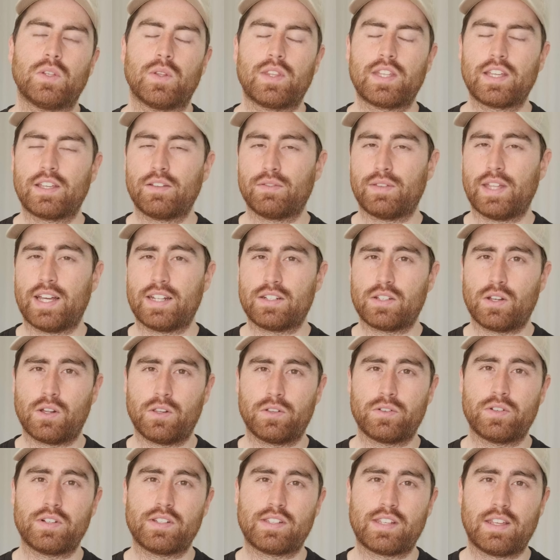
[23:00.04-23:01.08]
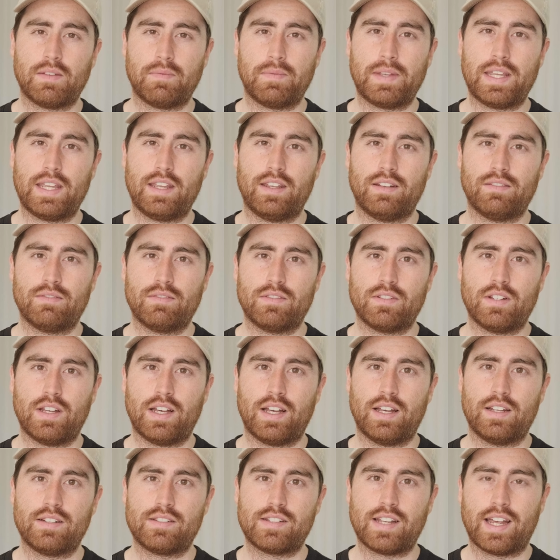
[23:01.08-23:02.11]
I think if that tolerance can be
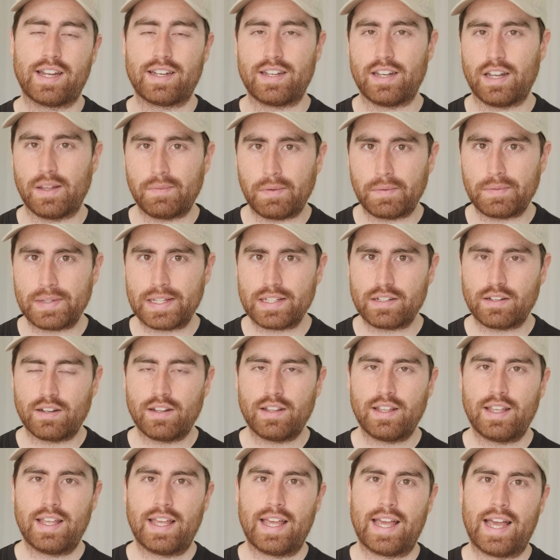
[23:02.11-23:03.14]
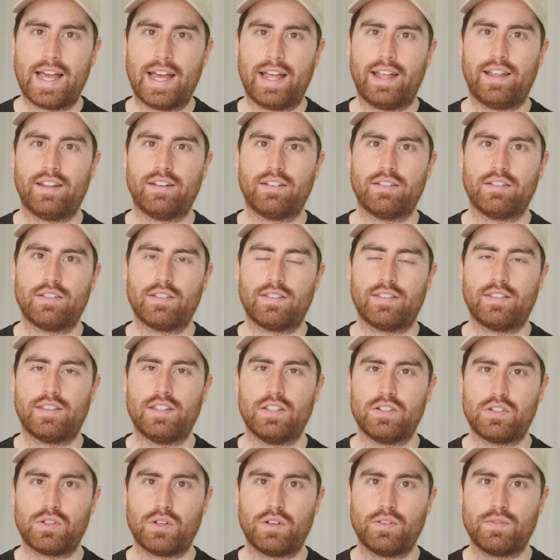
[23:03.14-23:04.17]
tightened up a bit, and
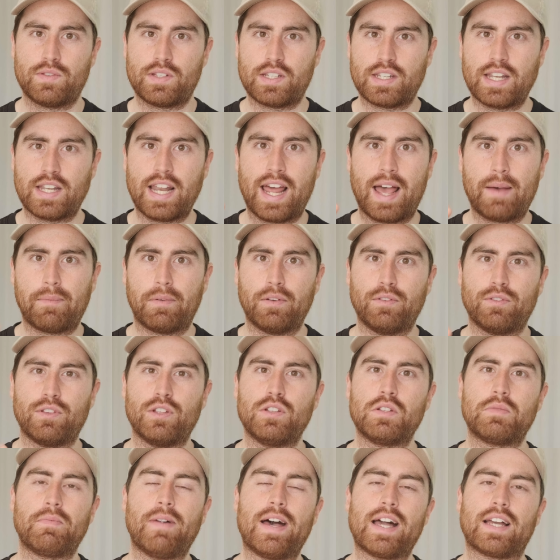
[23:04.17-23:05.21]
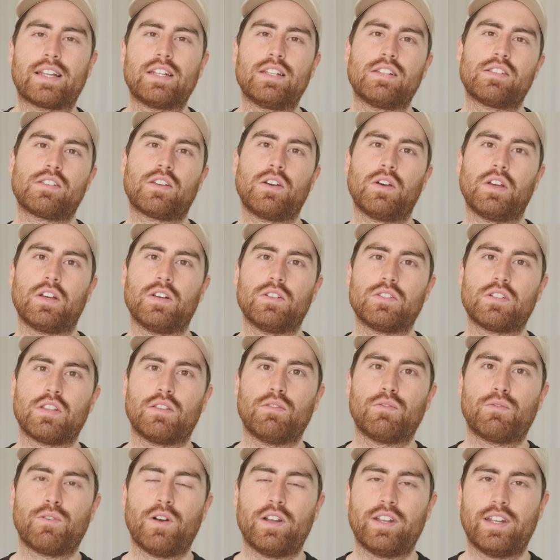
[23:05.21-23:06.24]
the sort of snap of those magnets going onto the
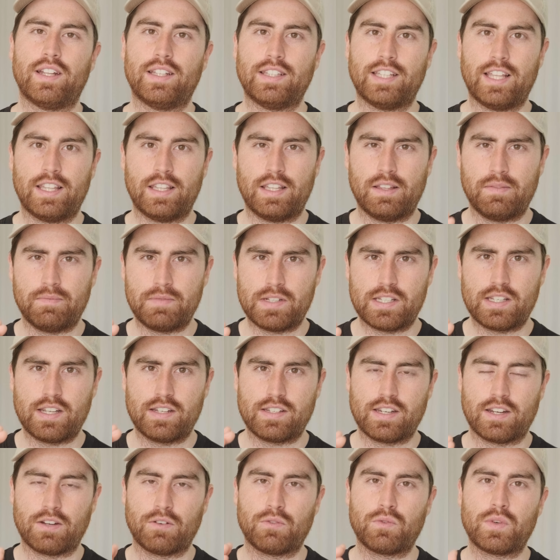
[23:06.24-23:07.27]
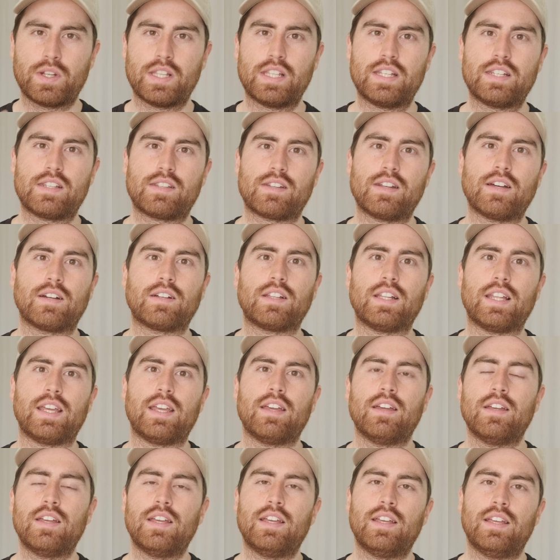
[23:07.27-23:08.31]
front and then them sitting really snugly
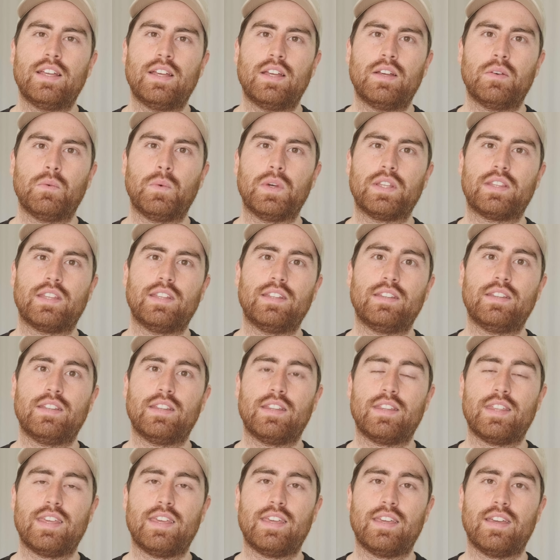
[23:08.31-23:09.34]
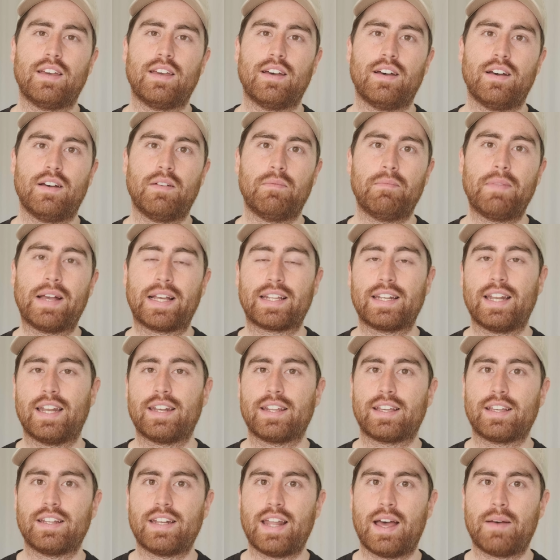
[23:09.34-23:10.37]
within the
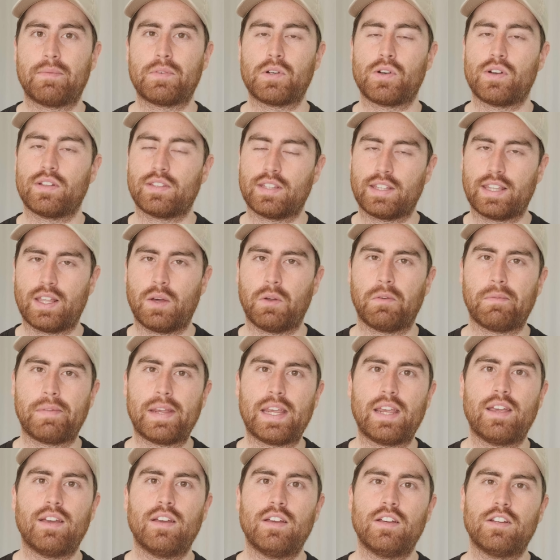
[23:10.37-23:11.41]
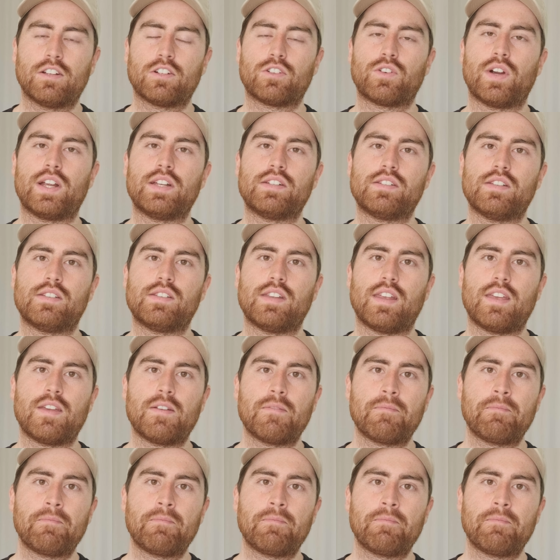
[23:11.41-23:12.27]
magnetic adapter, I think that would be great to see.